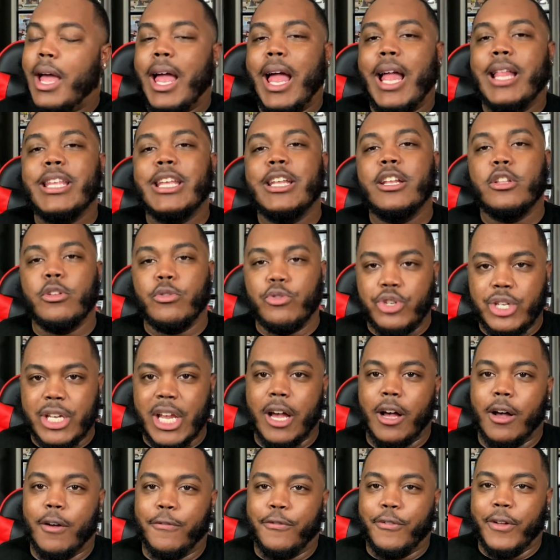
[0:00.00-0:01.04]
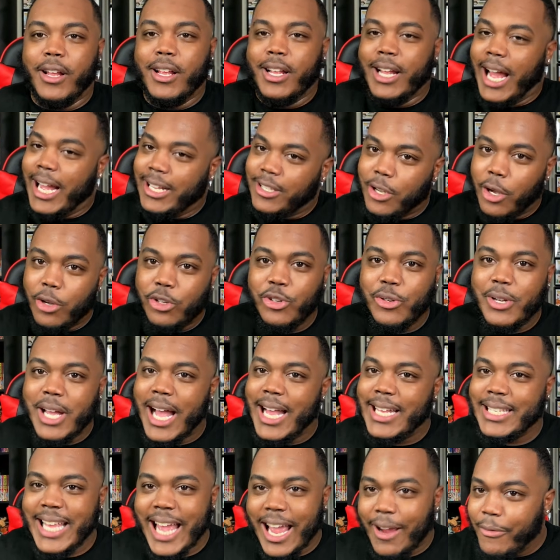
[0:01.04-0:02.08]
I need a new shelf. I told you
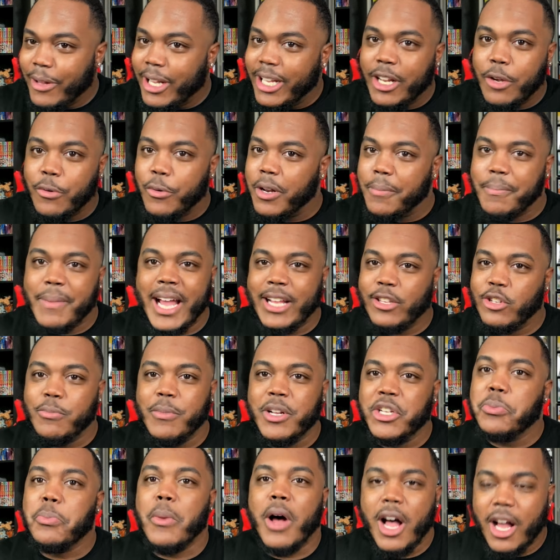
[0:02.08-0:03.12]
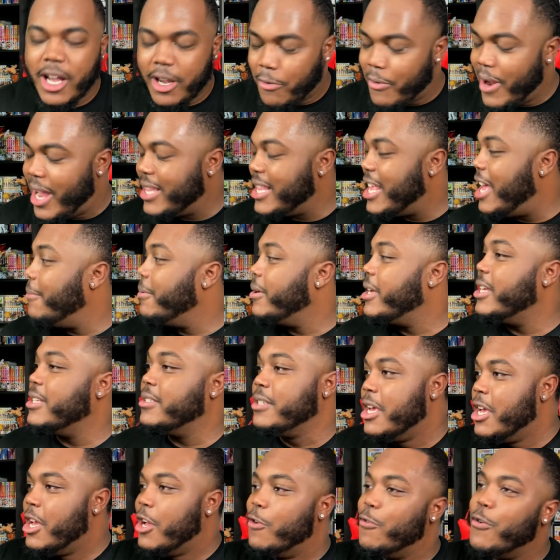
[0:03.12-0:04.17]
guys, I really didn't want to buy too much manga right now
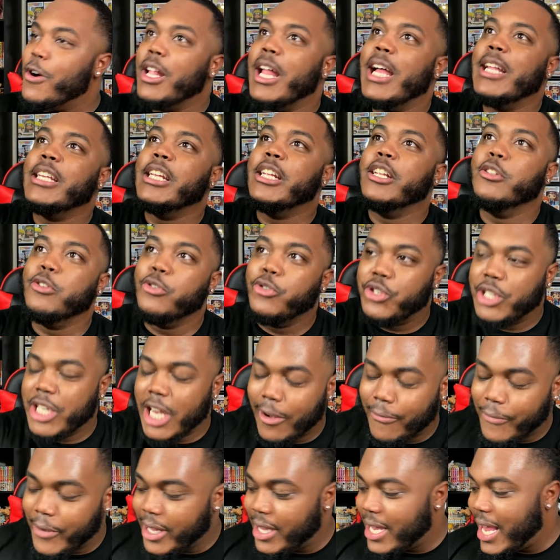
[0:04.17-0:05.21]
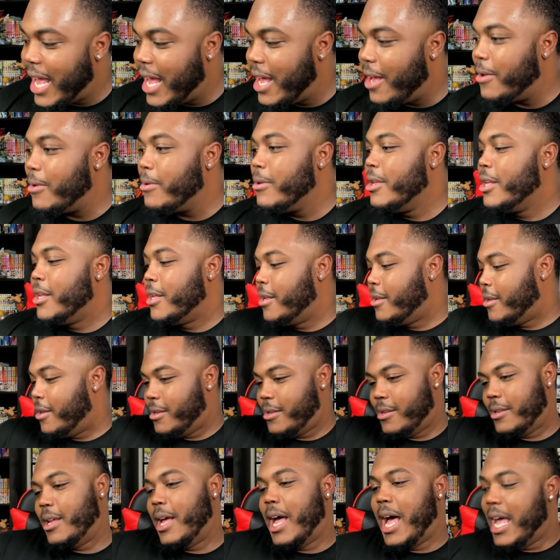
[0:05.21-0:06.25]
because, well, I need a new shelf. And now,
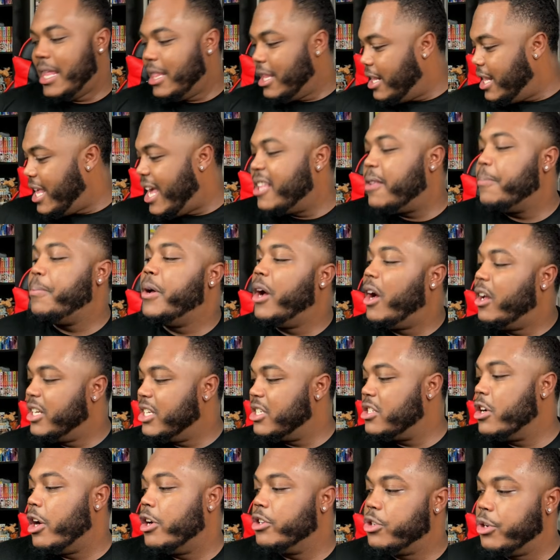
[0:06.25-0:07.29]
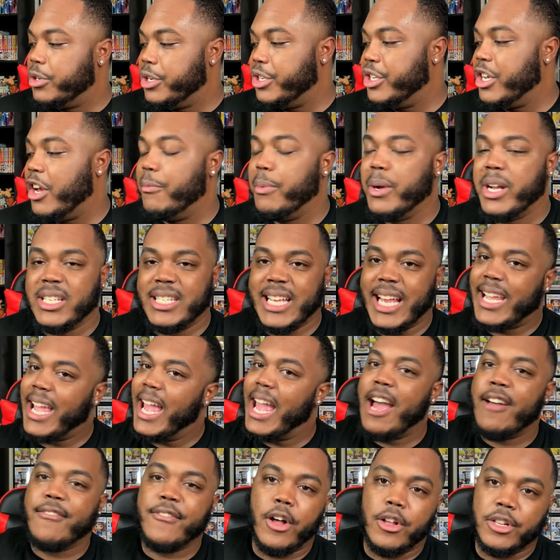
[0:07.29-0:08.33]
I literally had to put all this Naruto on the shelf because I can't
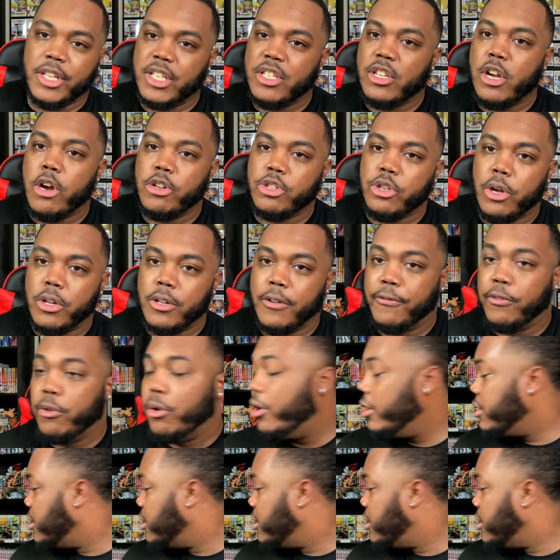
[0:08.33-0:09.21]
have all this Naruto on the floor.